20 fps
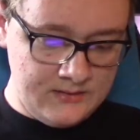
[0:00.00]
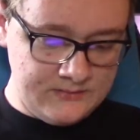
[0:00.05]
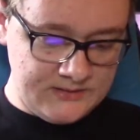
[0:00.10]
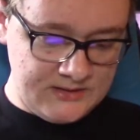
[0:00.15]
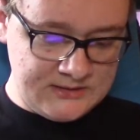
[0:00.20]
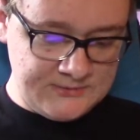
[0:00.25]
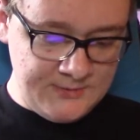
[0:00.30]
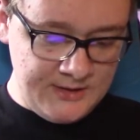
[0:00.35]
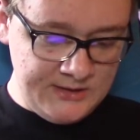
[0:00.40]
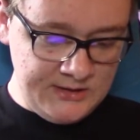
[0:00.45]

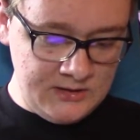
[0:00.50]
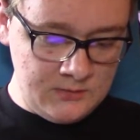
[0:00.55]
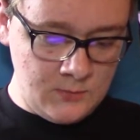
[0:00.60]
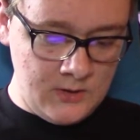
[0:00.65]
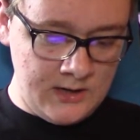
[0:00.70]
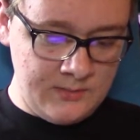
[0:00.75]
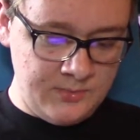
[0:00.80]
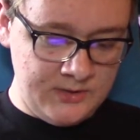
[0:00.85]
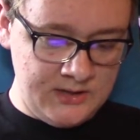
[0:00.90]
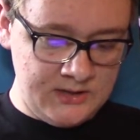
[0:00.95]
That's mainly
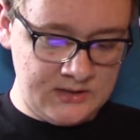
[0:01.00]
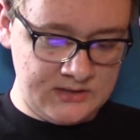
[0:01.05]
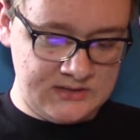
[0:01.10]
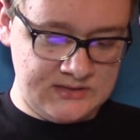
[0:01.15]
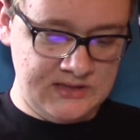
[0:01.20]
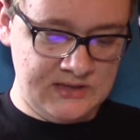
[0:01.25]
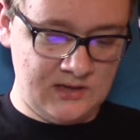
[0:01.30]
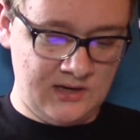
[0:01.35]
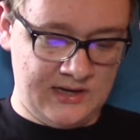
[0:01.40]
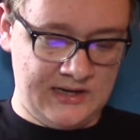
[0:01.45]
why being a
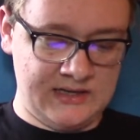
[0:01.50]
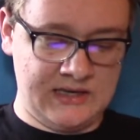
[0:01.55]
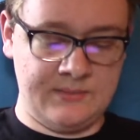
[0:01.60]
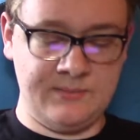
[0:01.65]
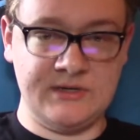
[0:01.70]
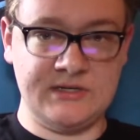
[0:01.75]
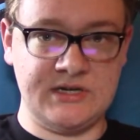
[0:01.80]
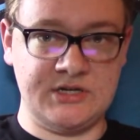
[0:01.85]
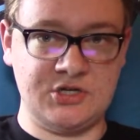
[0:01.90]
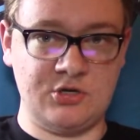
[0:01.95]
sneakerhead can
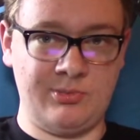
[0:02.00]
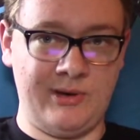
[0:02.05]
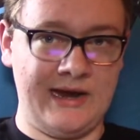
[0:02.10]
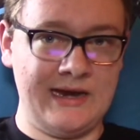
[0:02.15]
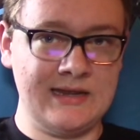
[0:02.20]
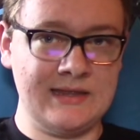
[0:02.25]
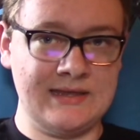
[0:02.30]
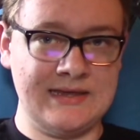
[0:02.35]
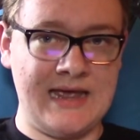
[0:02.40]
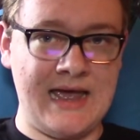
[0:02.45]
be such a pain
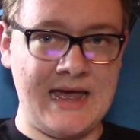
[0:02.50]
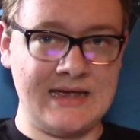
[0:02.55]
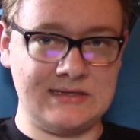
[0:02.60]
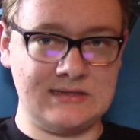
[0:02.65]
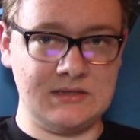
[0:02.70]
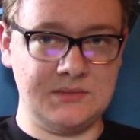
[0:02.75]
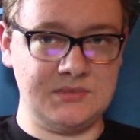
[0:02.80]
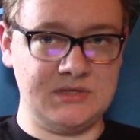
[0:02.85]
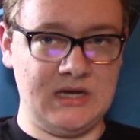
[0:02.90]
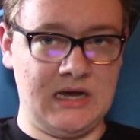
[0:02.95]
in the ass
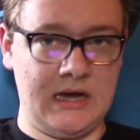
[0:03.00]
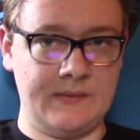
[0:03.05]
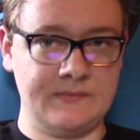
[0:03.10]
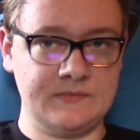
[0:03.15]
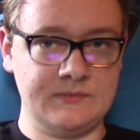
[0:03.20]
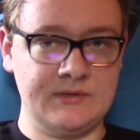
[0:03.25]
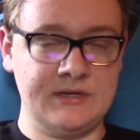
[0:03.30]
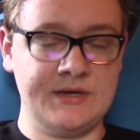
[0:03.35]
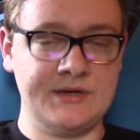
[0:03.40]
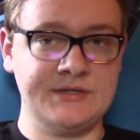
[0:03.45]
sometimes,
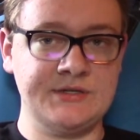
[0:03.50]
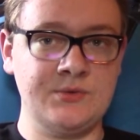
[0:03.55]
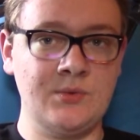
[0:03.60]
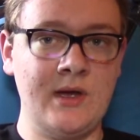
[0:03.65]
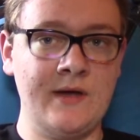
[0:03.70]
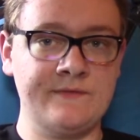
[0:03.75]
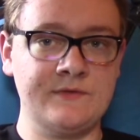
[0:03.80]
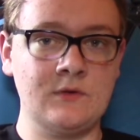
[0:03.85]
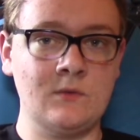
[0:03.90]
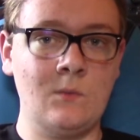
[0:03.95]
because you
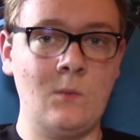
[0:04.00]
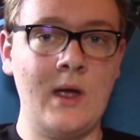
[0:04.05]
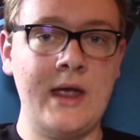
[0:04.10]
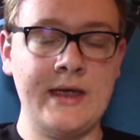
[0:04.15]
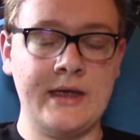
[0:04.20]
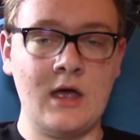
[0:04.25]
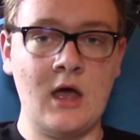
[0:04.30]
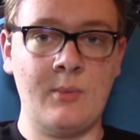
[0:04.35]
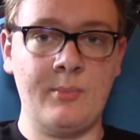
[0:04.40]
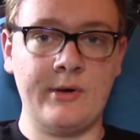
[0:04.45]
have to
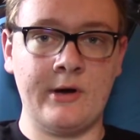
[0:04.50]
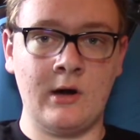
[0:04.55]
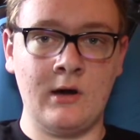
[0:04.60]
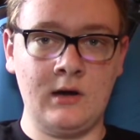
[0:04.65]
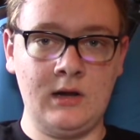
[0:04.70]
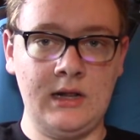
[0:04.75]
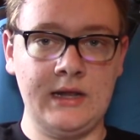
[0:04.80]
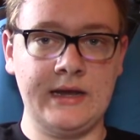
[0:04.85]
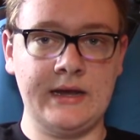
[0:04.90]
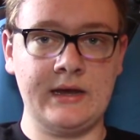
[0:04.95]
wake up
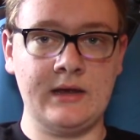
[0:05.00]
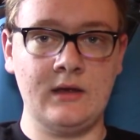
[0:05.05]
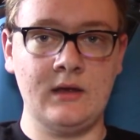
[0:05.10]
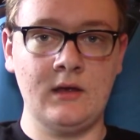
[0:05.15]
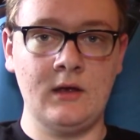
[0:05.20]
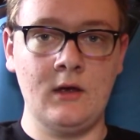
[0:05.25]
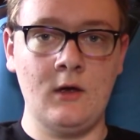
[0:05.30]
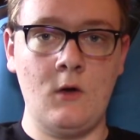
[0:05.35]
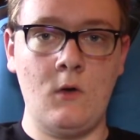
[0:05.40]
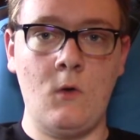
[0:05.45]
early
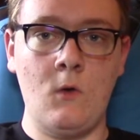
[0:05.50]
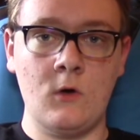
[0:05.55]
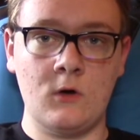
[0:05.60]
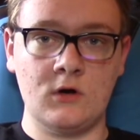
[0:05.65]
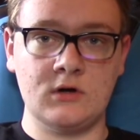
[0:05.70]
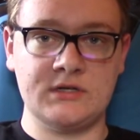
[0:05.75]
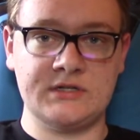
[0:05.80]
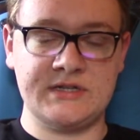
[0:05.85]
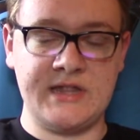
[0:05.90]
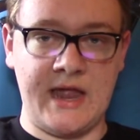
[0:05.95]

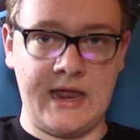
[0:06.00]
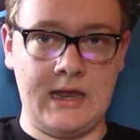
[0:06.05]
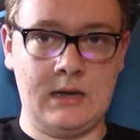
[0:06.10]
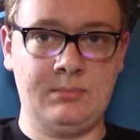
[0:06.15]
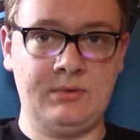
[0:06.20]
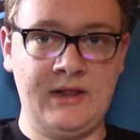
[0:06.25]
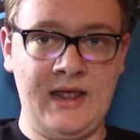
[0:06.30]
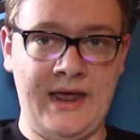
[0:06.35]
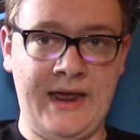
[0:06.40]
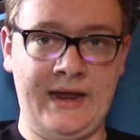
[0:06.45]
or stay up
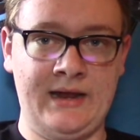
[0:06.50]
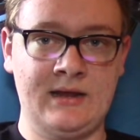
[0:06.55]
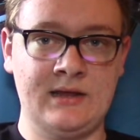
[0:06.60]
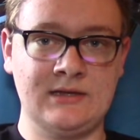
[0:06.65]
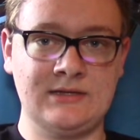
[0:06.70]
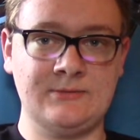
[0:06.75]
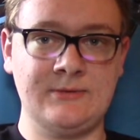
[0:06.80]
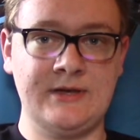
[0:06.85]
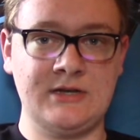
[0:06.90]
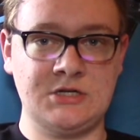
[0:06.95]
late
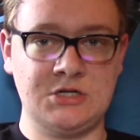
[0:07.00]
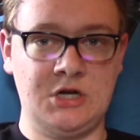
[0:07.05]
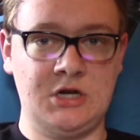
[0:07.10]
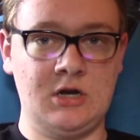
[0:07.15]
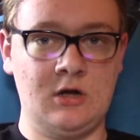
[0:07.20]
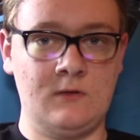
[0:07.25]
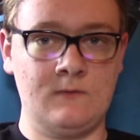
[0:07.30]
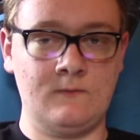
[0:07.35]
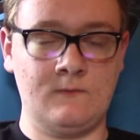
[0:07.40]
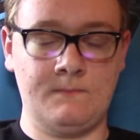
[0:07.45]
to make sure you
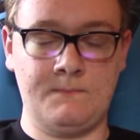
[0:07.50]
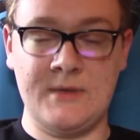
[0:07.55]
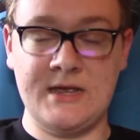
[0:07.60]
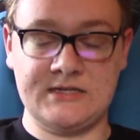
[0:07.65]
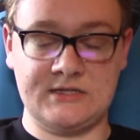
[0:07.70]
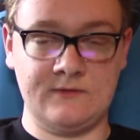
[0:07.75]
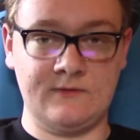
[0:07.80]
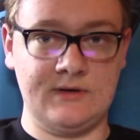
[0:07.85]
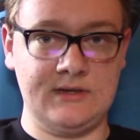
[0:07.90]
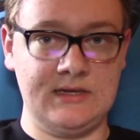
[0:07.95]
don't
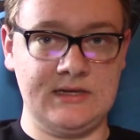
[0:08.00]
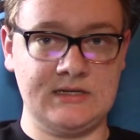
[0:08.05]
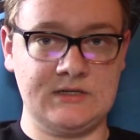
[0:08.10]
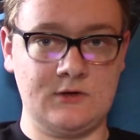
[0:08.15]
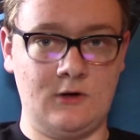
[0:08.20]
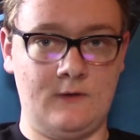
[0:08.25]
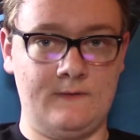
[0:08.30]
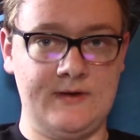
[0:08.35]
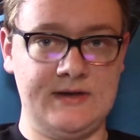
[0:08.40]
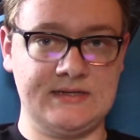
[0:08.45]
miss a release
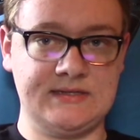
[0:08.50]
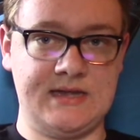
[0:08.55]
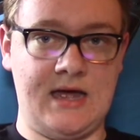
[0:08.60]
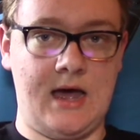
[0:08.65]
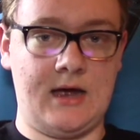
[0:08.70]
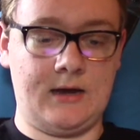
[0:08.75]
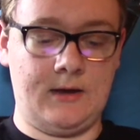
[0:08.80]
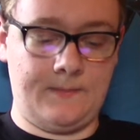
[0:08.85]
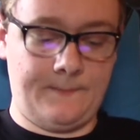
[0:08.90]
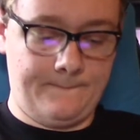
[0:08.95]
or a
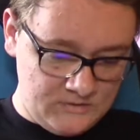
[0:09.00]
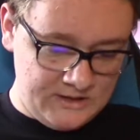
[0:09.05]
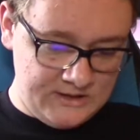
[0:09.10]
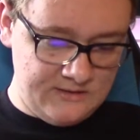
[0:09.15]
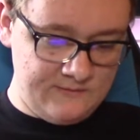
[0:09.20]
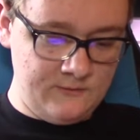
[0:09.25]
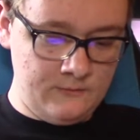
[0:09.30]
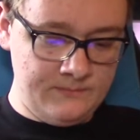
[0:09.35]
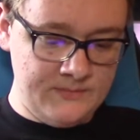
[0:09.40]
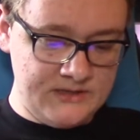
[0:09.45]
restock. And
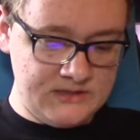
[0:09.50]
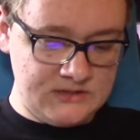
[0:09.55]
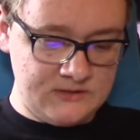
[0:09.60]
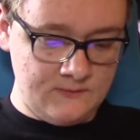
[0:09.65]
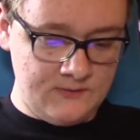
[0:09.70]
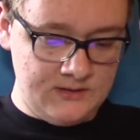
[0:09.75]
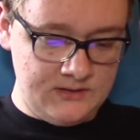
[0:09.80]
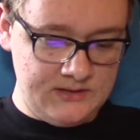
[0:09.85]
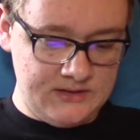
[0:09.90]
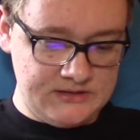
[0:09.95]
if you miss a
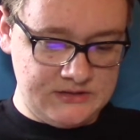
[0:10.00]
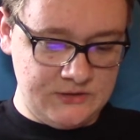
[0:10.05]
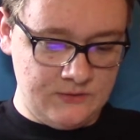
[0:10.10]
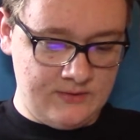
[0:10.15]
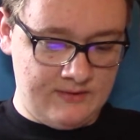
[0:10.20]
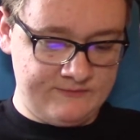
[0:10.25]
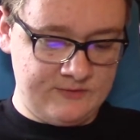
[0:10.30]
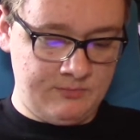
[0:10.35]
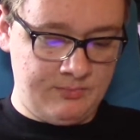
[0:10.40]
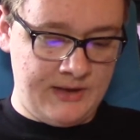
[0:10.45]
release, you
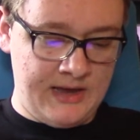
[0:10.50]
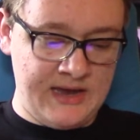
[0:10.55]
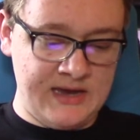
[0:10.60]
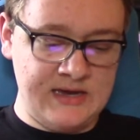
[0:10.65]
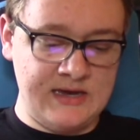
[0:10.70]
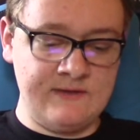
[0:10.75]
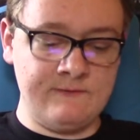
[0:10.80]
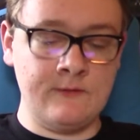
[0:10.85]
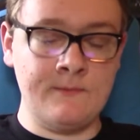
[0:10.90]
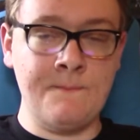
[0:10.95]
have to pay
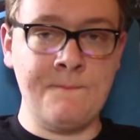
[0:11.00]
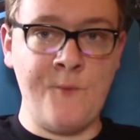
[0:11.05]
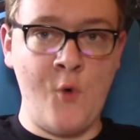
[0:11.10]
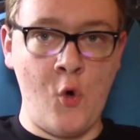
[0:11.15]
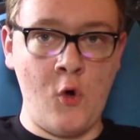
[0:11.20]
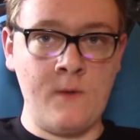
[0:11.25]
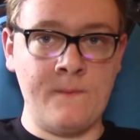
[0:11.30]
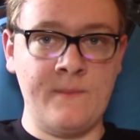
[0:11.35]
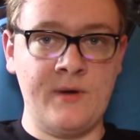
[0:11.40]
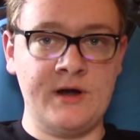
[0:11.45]
even
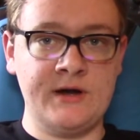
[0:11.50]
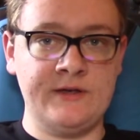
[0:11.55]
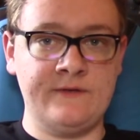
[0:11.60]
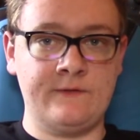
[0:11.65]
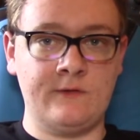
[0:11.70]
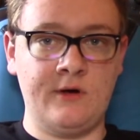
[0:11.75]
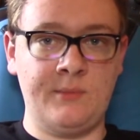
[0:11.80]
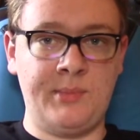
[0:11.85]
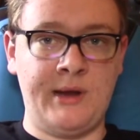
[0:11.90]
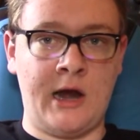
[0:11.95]
more money
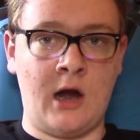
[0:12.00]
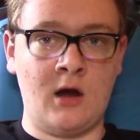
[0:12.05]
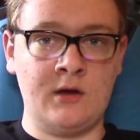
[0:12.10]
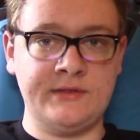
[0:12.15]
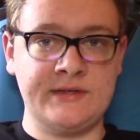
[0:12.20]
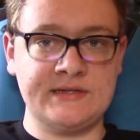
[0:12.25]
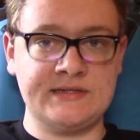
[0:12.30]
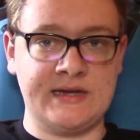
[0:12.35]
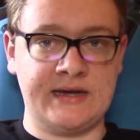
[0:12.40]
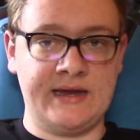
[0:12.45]
for a pair on
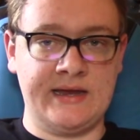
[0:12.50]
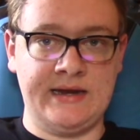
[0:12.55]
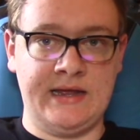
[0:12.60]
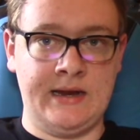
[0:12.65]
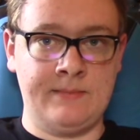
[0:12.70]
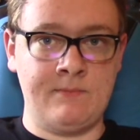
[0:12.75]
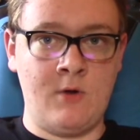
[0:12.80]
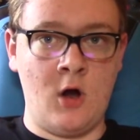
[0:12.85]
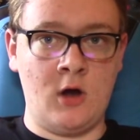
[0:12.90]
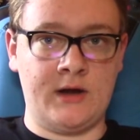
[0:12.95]
the
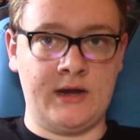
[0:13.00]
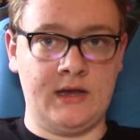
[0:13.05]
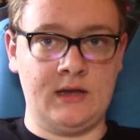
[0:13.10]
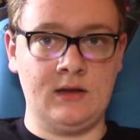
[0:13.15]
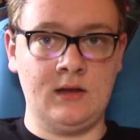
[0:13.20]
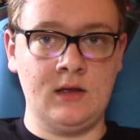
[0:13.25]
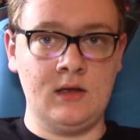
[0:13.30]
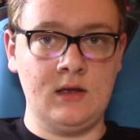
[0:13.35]
secondhand market,